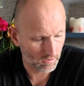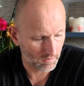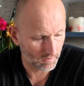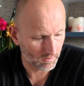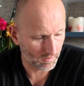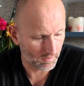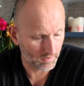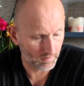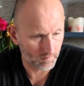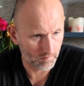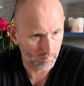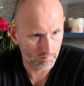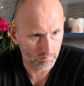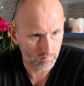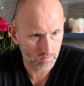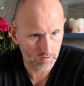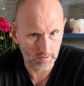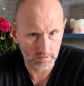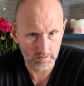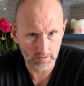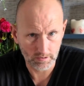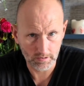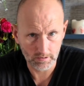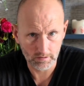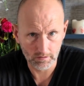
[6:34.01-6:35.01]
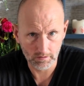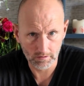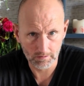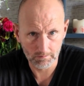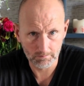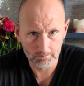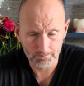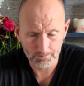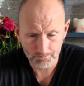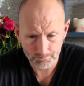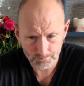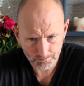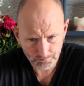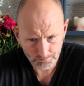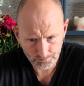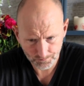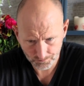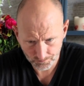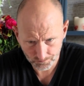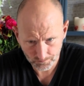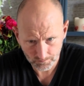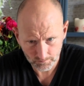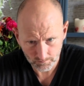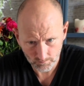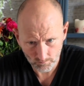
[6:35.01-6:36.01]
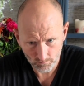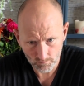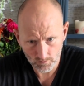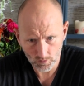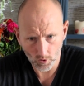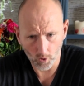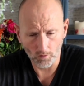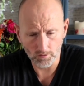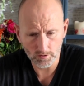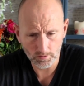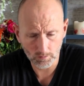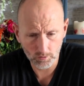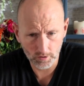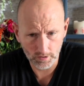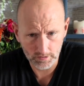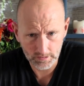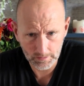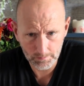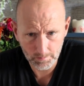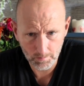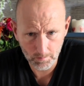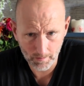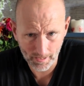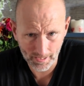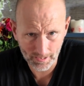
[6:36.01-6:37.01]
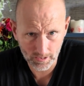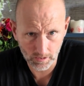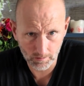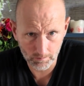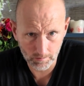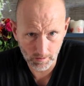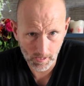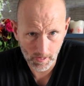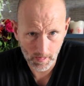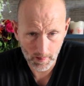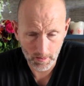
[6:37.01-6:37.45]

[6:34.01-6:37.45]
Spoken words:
So like I say, obviously I'm going to keep it back up